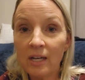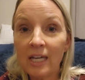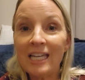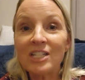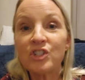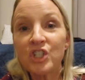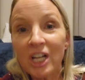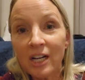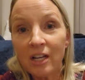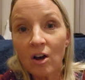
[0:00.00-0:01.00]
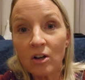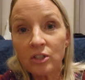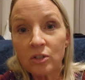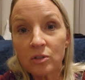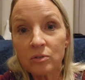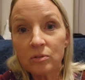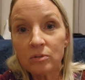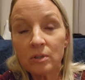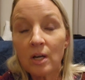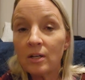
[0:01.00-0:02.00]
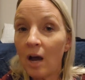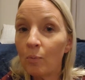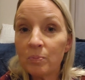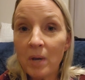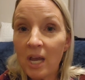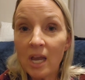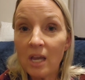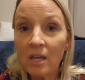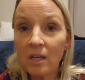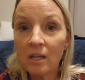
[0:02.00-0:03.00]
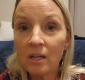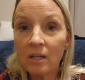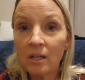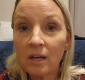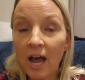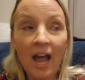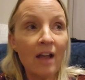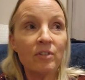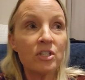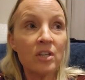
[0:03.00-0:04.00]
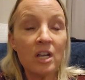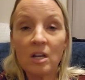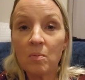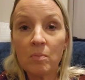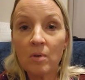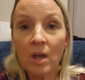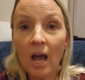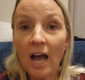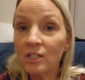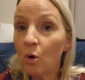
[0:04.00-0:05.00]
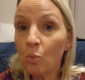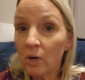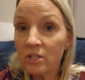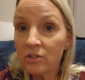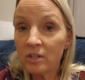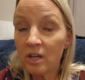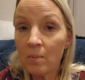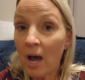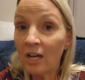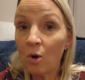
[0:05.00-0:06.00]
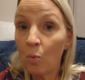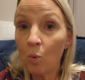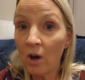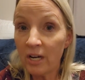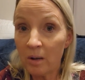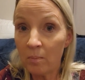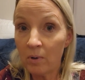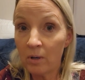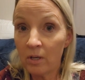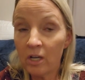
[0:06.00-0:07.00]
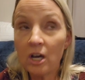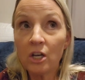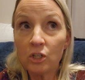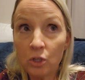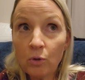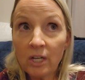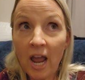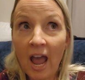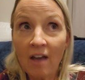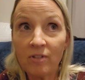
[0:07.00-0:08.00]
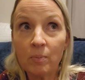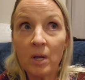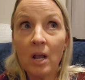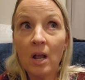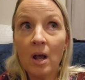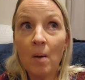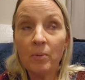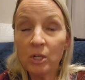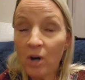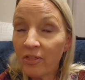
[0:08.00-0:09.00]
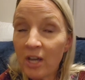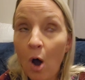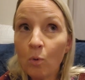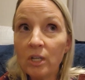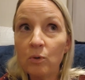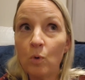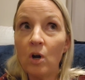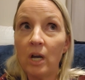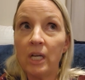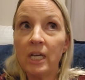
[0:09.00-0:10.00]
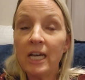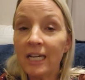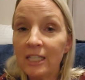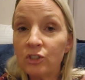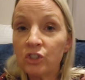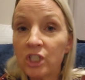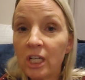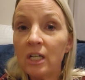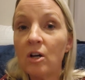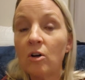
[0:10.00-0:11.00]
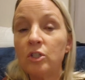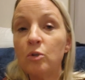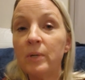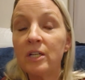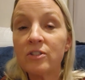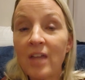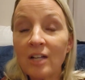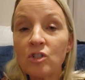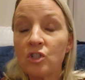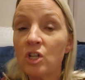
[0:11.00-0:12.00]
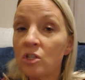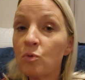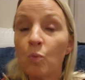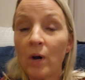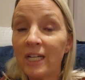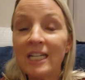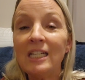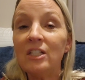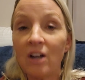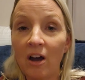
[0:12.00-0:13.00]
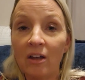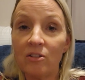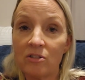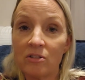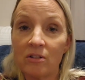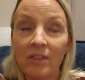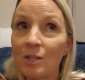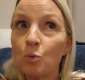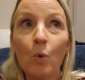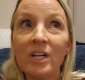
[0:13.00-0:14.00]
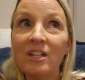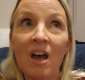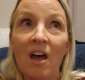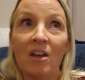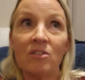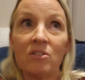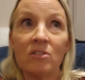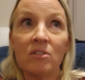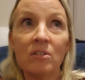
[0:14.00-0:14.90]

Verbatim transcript: He's cheating on you. Not with me. I haven't seen him. I don't want to see him. I don't want him. You can have him, but you're not the only one. He's cheating on you because that's just what he does. That's what he does.